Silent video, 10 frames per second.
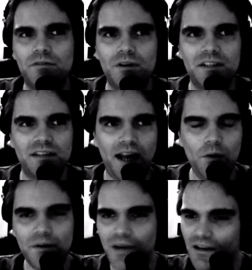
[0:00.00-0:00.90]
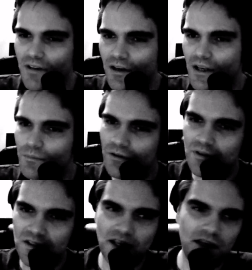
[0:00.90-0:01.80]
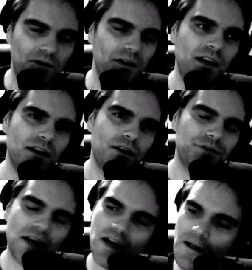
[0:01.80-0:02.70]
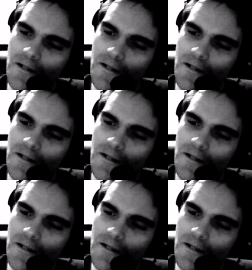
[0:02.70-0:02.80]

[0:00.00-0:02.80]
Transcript: And he's like, I want to make a video game too, just like you. I was like, huh.